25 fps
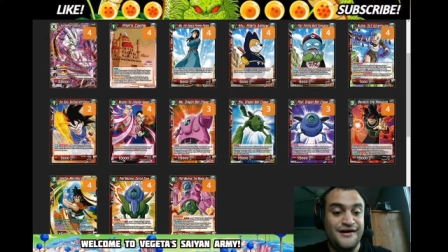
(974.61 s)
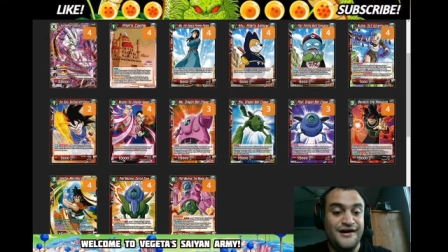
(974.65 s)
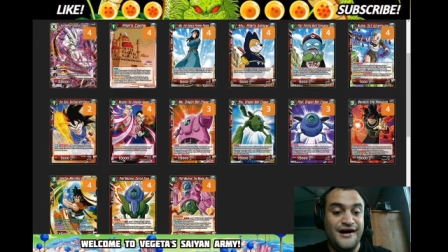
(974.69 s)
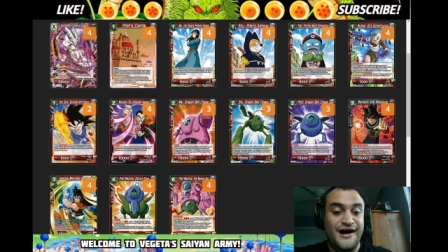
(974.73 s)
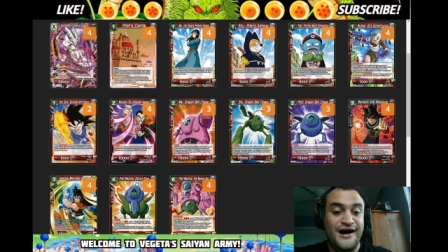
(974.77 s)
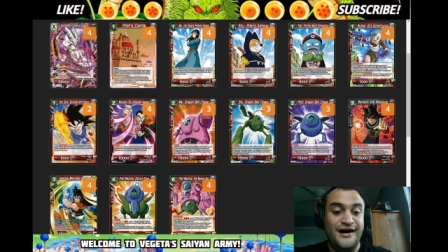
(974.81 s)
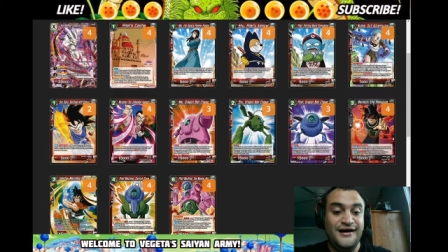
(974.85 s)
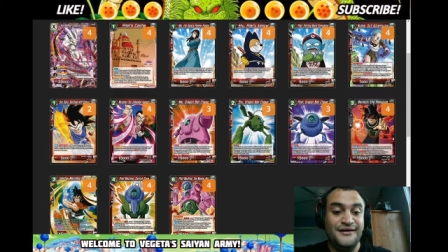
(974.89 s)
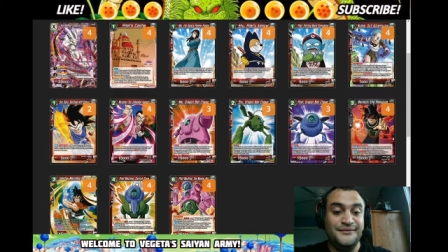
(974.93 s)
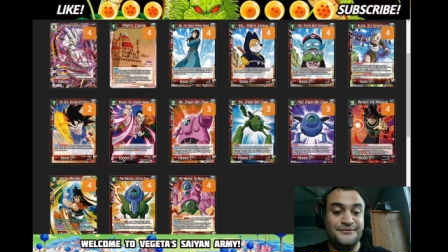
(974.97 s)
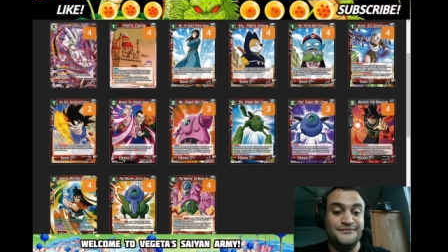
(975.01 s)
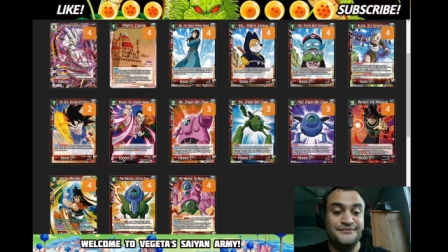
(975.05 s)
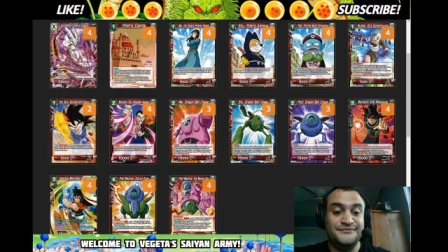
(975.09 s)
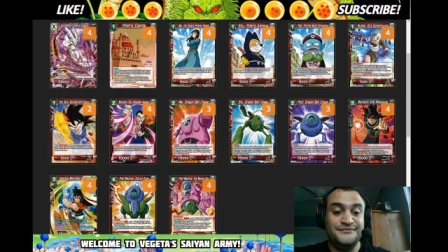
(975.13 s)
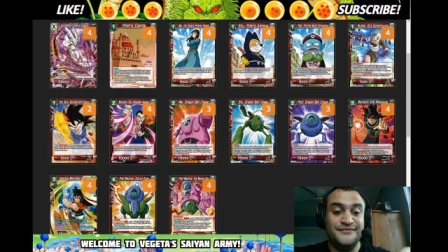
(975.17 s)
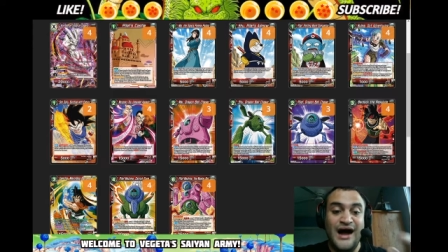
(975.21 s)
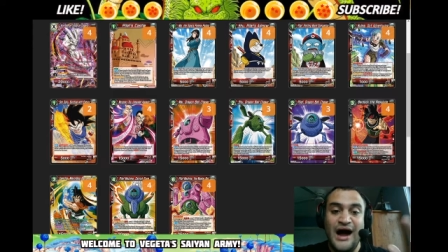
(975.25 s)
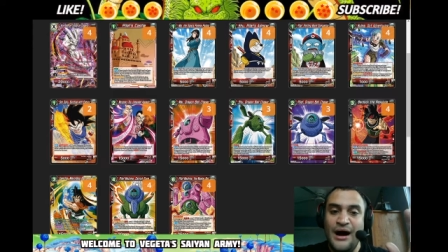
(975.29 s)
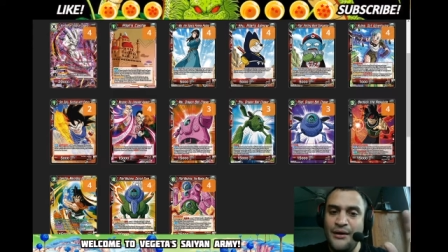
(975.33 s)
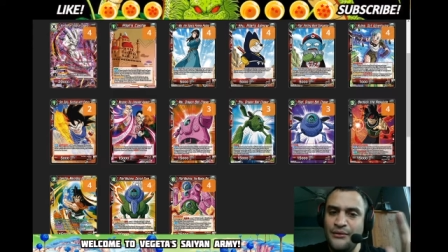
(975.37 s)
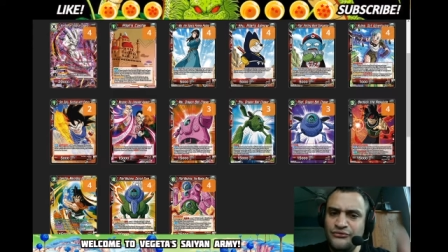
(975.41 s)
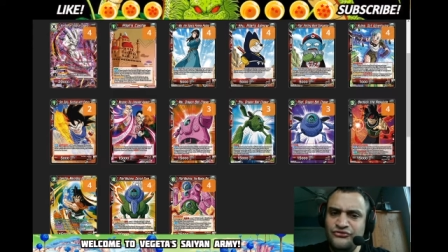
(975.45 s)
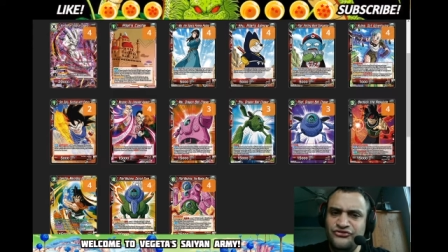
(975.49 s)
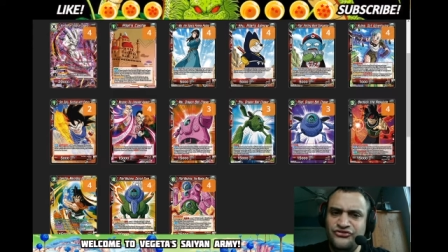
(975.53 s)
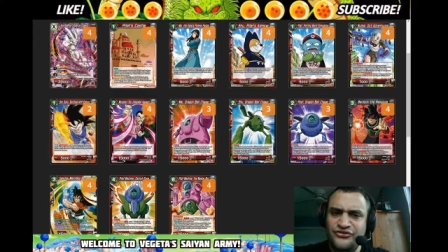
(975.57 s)

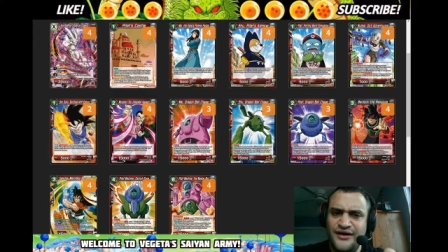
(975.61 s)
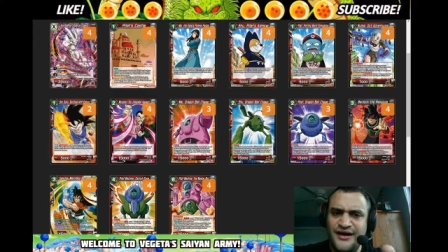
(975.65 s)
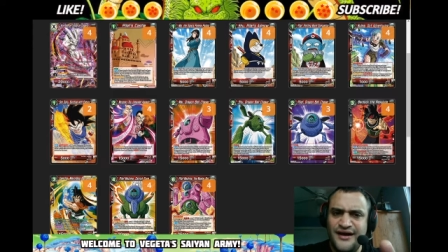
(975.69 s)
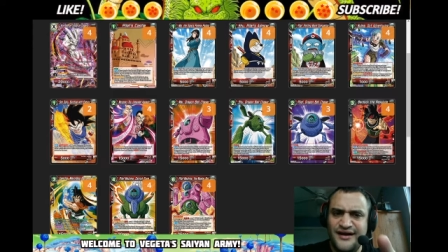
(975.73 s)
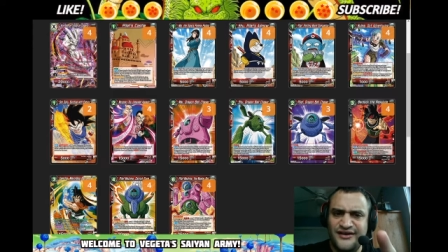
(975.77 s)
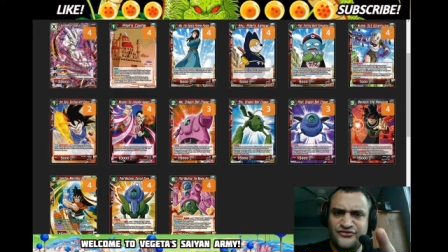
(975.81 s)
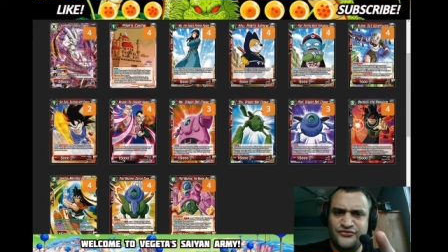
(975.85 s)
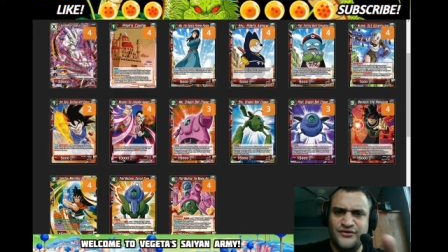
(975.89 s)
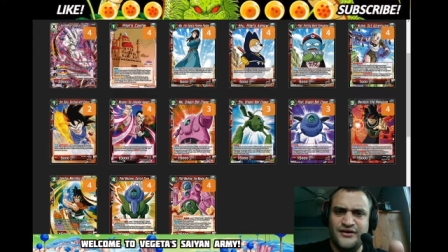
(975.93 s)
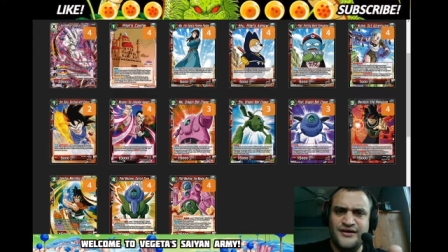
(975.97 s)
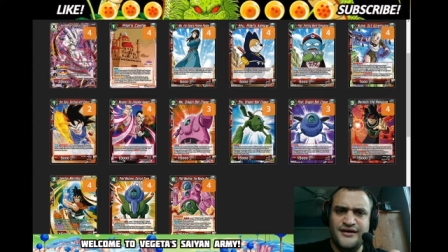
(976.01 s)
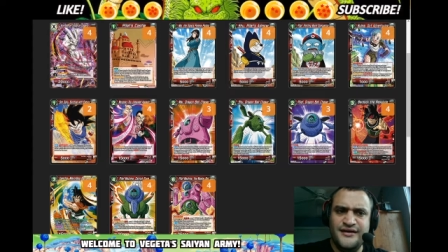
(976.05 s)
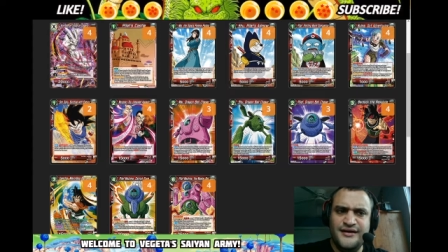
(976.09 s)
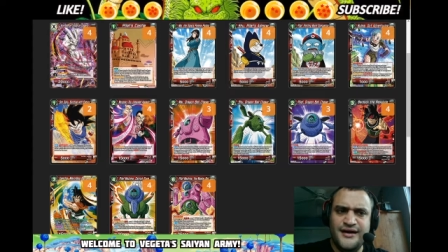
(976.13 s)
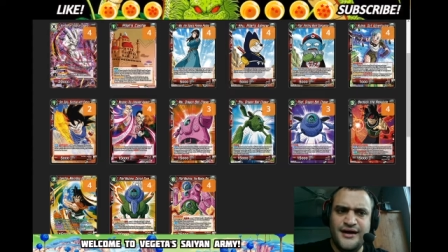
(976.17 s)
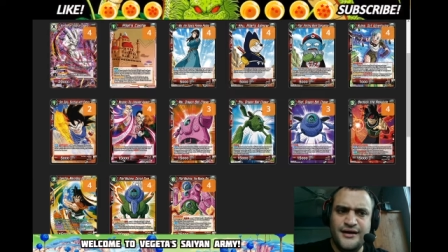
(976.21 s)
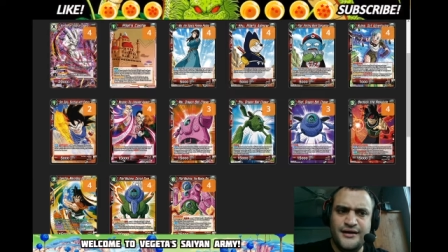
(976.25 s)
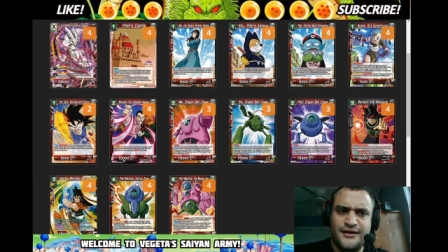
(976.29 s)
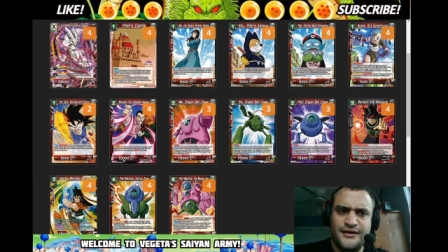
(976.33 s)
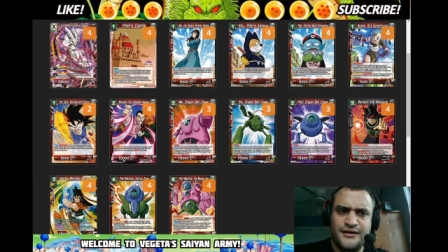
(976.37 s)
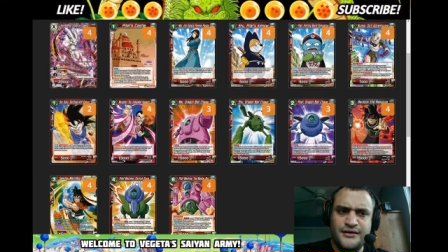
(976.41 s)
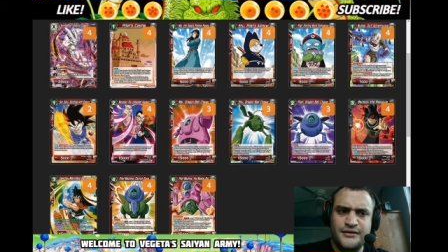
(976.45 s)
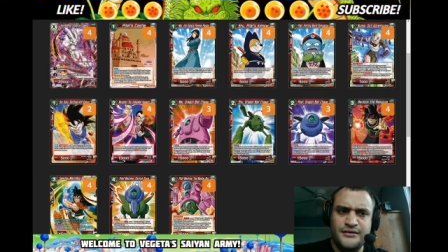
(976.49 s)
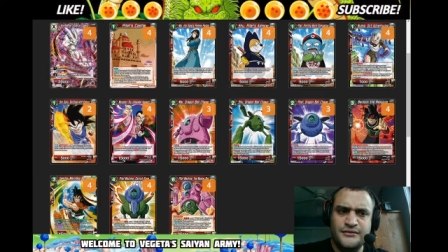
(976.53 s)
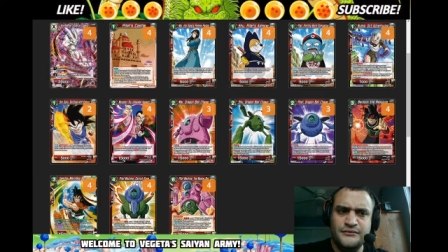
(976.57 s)
How would you guys run the
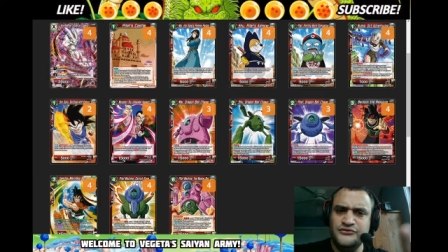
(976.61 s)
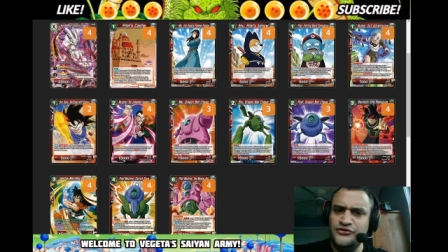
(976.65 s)
deck?